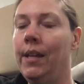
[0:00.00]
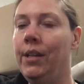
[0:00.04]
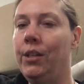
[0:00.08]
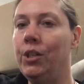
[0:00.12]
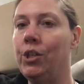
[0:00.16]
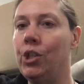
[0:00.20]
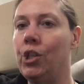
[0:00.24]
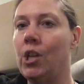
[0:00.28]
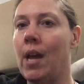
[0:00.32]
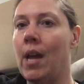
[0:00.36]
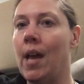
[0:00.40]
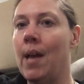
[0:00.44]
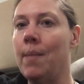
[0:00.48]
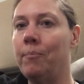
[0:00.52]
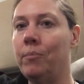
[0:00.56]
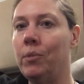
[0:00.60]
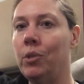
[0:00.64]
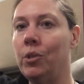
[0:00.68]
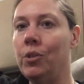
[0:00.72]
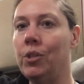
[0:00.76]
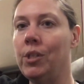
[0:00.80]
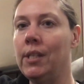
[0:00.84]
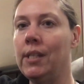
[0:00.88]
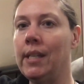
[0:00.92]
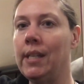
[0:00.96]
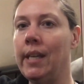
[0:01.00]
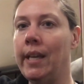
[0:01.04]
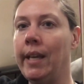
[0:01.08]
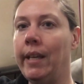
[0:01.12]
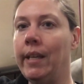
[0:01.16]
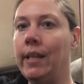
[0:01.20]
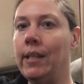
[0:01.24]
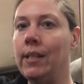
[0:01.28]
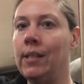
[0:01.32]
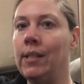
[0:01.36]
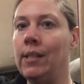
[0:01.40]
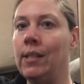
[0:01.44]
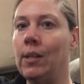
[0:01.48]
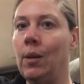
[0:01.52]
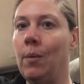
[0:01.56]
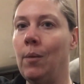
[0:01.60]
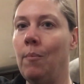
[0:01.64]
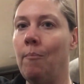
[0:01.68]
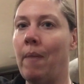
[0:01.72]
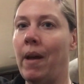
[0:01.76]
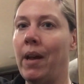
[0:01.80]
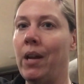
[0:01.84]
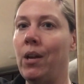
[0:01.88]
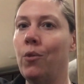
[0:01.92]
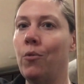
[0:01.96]
Chapter 6,
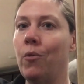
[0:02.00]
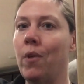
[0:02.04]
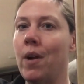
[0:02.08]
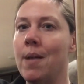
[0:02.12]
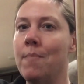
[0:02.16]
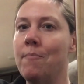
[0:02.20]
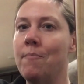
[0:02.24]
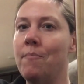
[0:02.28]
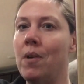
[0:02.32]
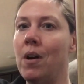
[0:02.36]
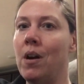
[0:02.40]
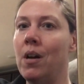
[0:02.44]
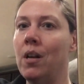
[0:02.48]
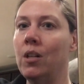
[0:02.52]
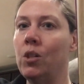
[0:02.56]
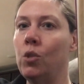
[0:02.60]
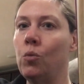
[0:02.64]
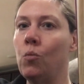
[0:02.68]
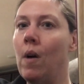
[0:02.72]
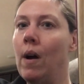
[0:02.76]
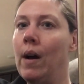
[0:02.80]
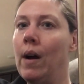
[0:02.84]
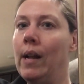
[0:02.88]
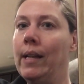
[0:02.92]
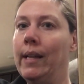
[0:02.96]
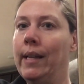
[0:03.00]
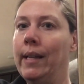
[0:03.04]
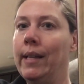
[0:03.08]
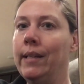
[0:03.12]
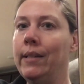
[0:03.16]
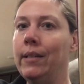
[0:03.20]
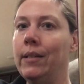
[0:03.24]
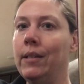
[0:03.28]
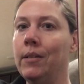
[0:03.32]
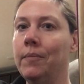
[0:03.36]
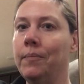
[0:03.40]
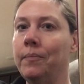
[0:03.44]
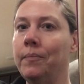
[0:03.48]
My Grandpa's Wallet.